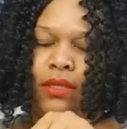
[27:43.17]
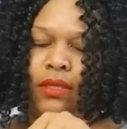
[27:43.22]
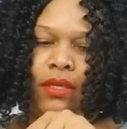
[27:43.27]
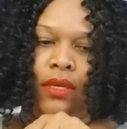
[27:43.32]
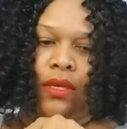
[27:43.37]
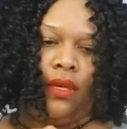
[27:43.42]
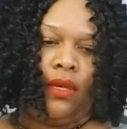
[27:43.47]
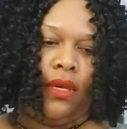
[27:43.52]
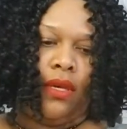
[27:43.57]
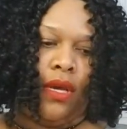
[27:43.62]

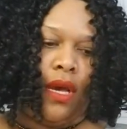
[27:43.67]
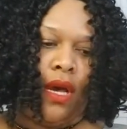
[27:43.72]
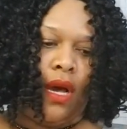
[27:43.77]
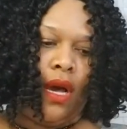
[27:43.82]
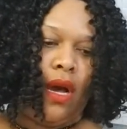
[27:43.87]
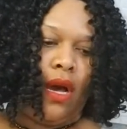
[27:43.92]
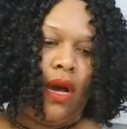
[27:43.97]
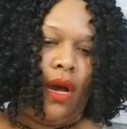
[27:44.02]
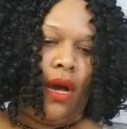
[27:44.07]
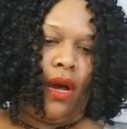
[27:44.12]

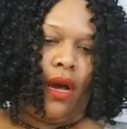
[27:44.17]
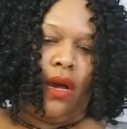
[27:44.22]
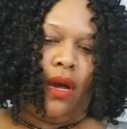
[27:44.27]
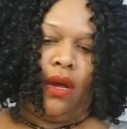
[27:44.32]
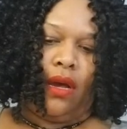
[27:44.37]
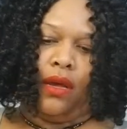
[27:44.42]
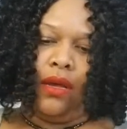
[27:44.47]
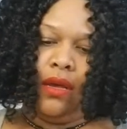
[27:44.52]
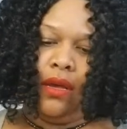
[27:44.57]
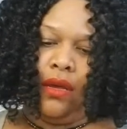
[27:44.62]

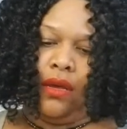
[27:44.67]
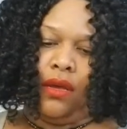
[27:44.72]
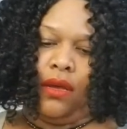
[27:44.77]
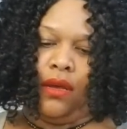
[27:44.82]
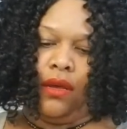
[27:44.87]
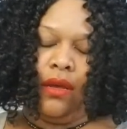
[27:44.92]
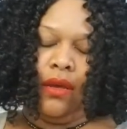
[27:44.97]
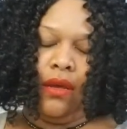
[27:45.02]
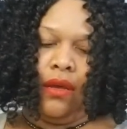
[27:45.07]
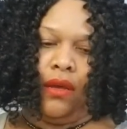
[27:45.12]

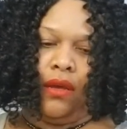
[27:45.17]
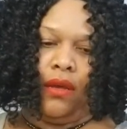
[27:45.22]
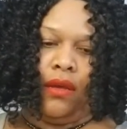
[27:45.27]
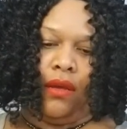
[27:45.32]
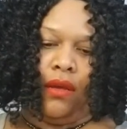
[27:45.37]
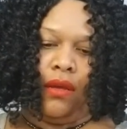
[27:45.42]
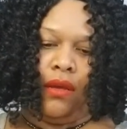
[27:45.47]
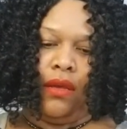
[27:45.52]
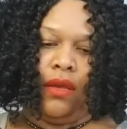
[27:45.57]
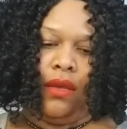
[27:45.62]

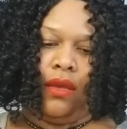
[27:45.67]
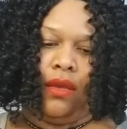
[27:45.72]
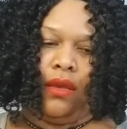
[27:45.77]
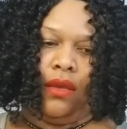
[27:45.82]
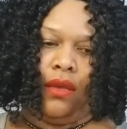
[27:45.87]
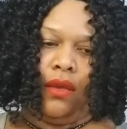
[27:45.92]
No one is speaking in this clip.